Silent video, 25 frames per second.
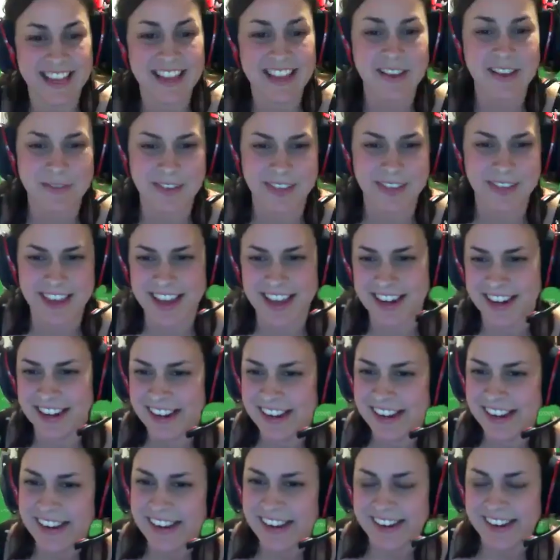Thank you for that.
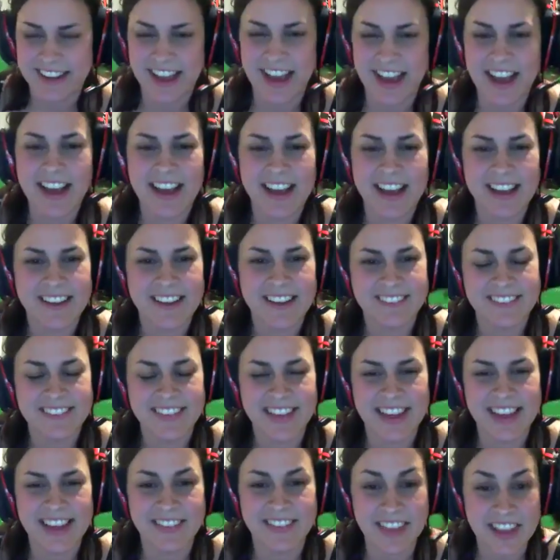
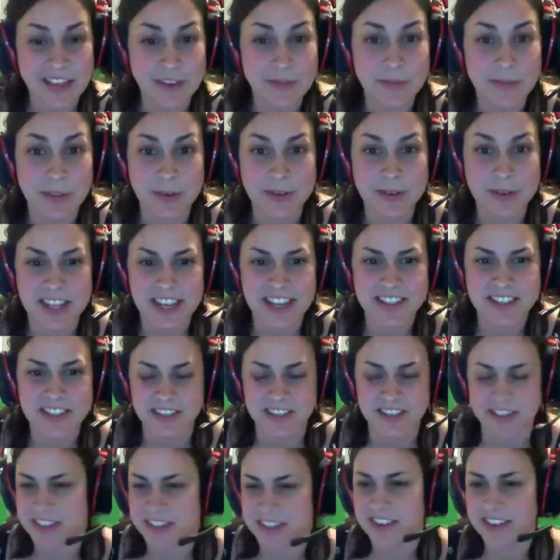And thank you for those
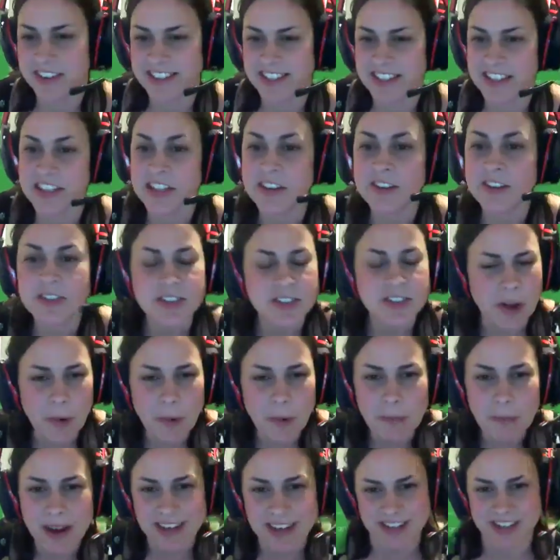answers. There's
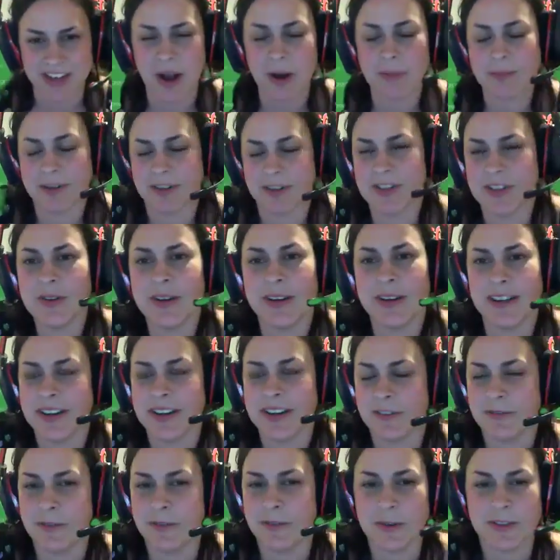so much opportunity
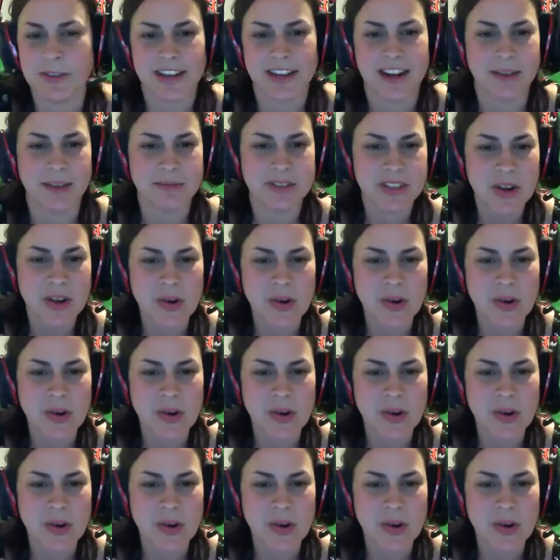here, folks, and I'm